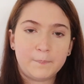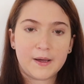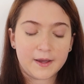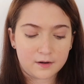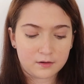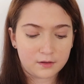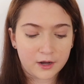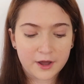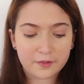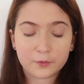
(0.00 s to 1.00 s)
But
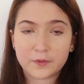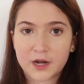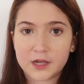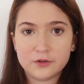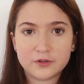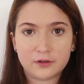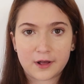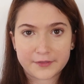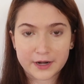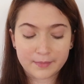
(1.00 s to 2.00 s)
another one that I use a
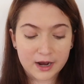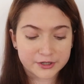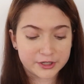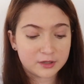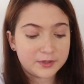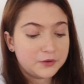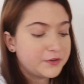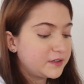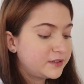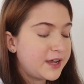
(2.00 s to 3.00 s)
lot that I'm actually going to be
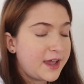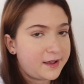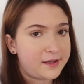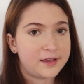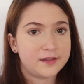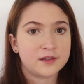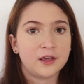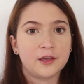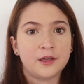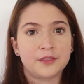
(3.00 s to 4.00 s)
using today is
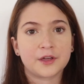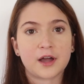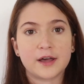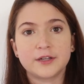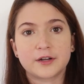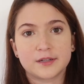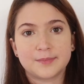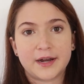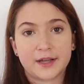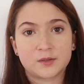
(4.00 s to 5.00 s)
the Kylie
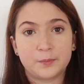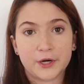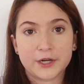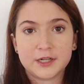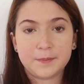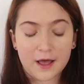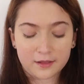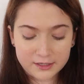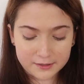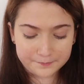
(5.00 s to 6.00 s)
Cosmetics Burgundy
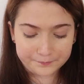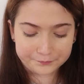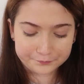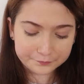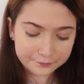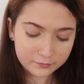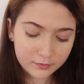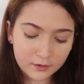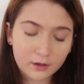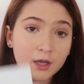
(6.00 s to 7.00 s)
palette.
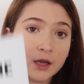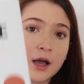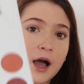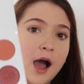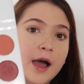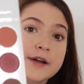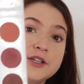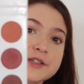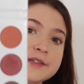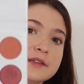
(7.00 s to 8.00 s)
I
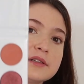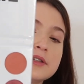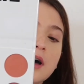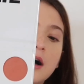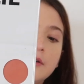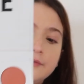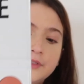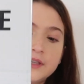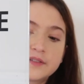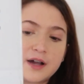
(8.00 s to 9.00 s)
just love
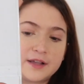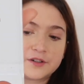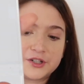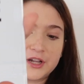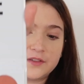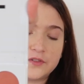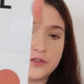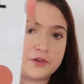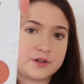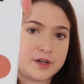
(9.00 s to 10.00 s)
these kinds of shades,
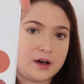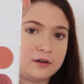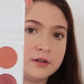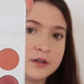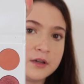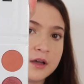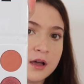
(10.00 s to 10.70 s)
as you can tell.